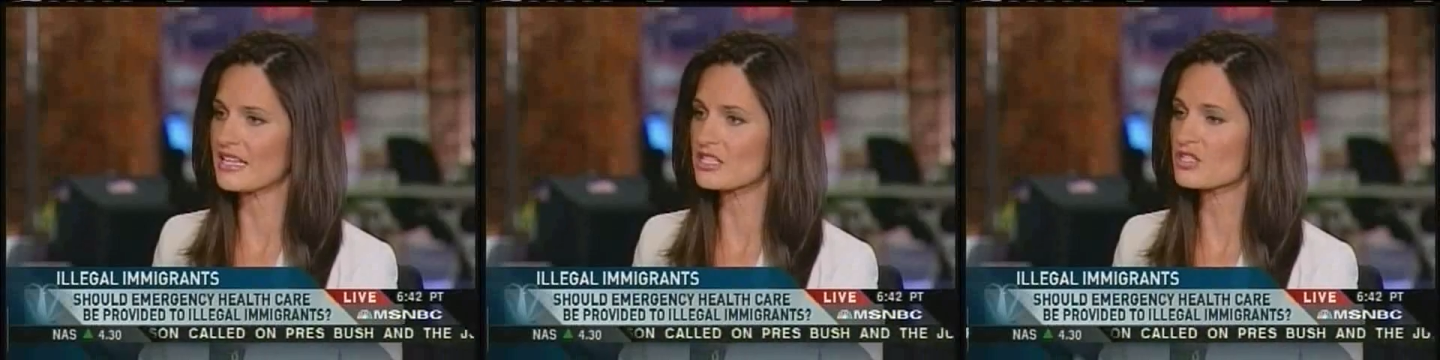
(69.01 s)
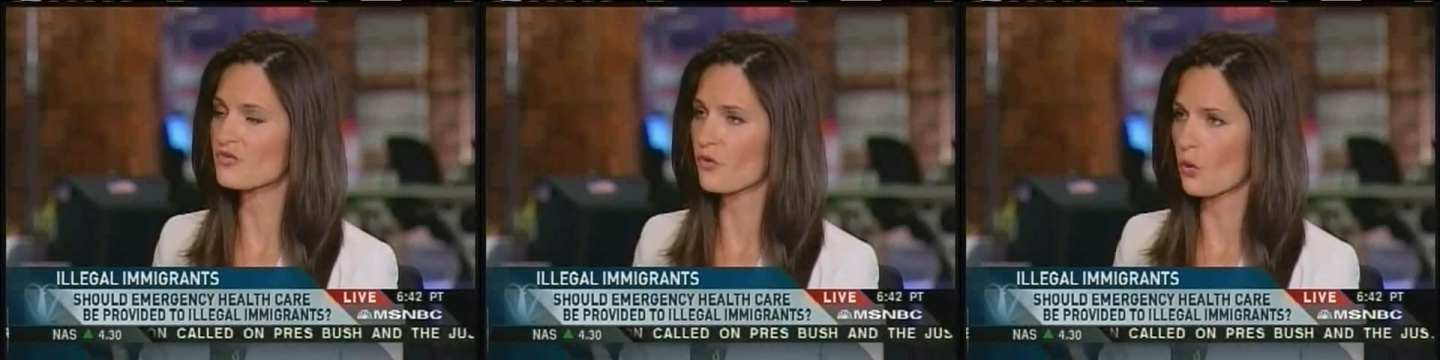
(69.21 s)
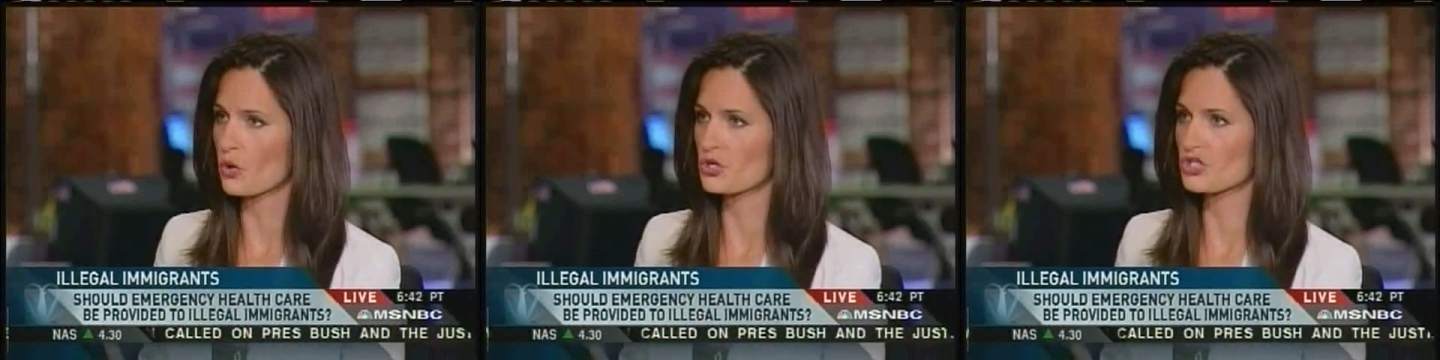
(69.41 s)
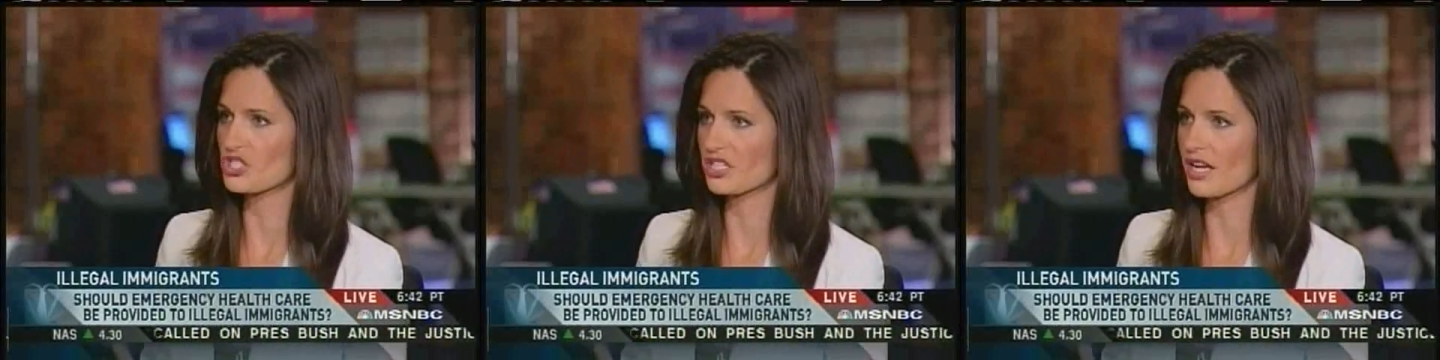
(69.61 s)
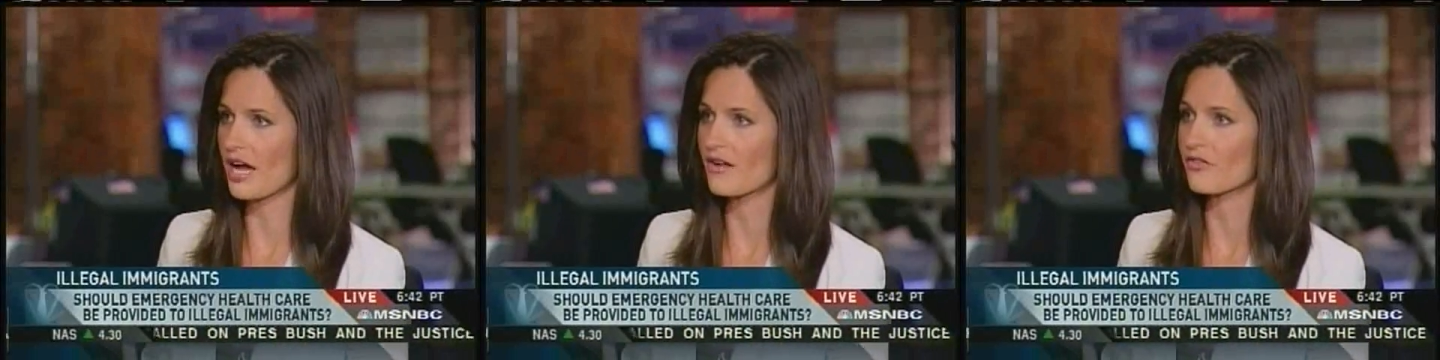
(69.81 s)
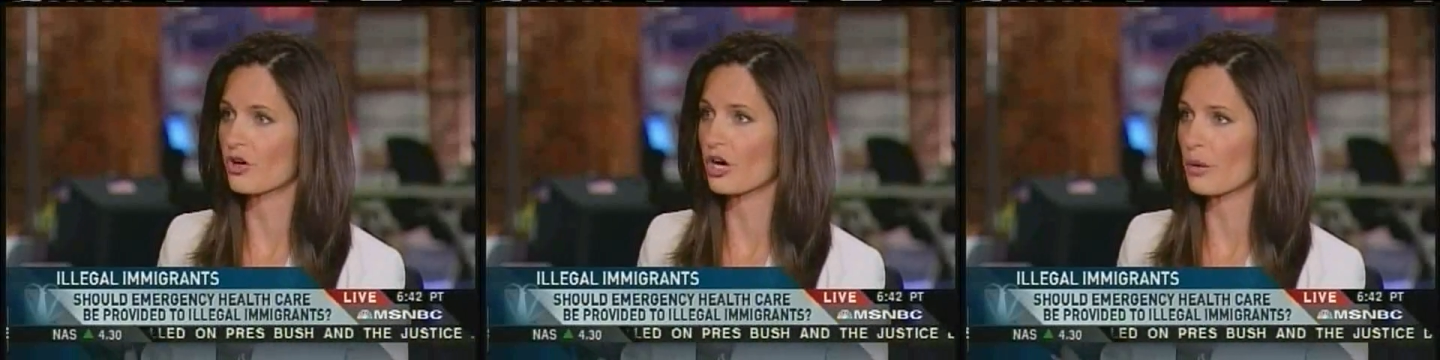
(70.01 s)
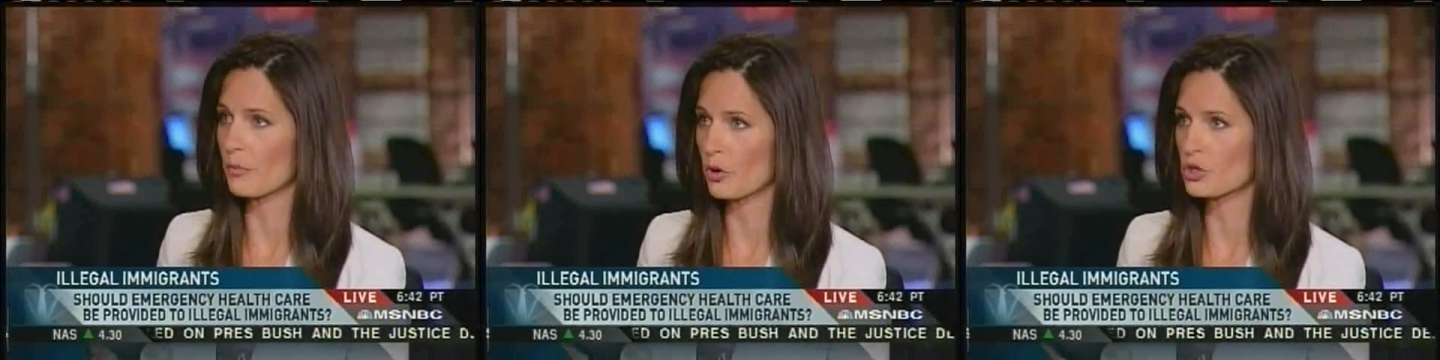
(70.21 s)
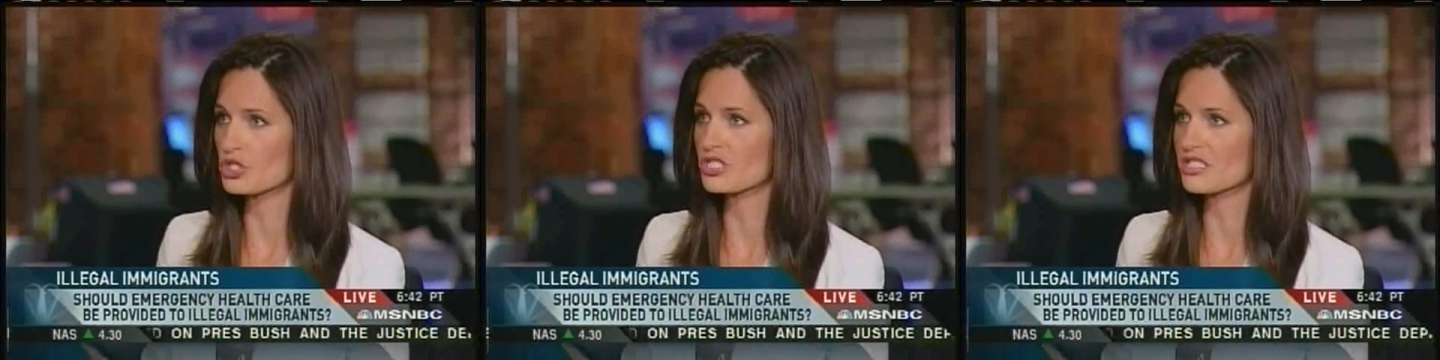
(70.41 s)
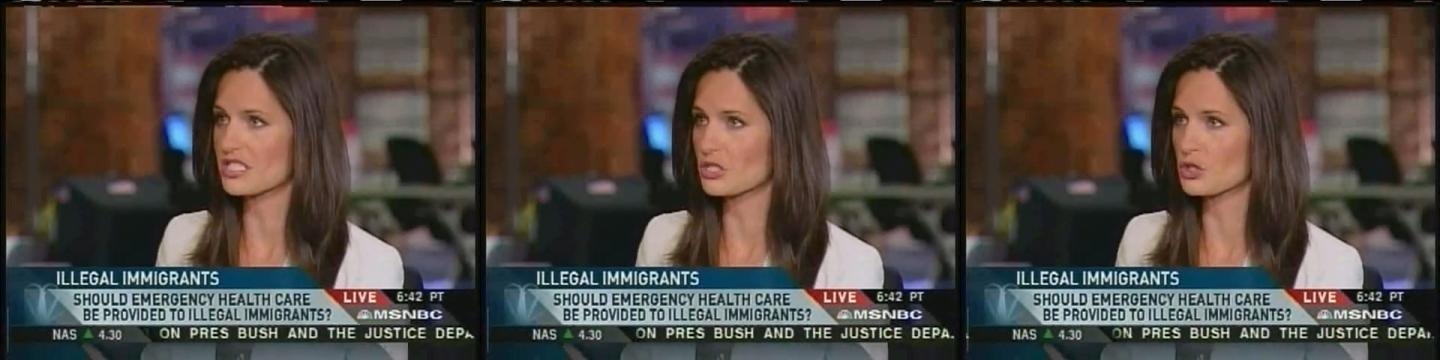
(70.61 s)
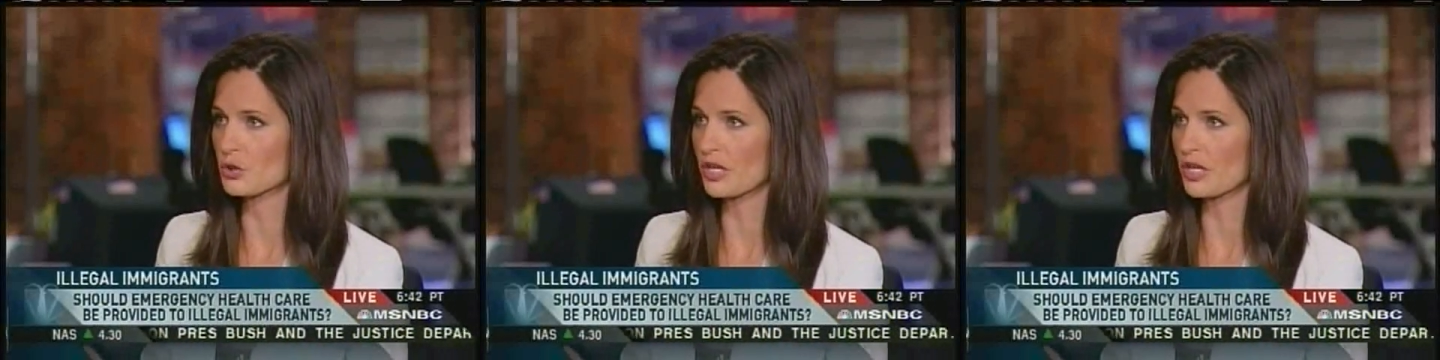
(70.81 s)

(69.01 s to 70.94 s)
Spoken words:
is forced to cover emergency